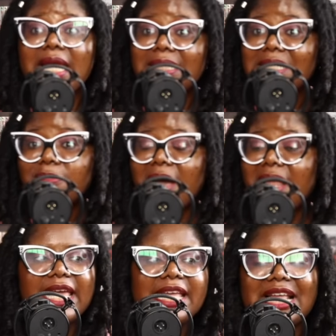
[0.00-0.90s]
this
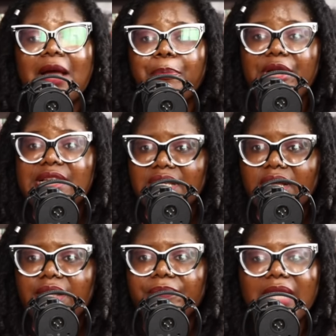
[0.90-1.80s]
man is an
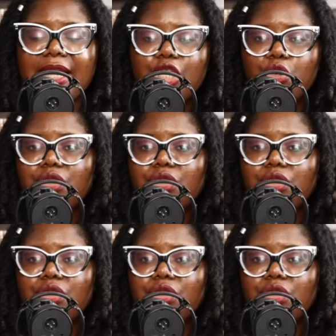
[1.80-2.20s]
appraiser and he could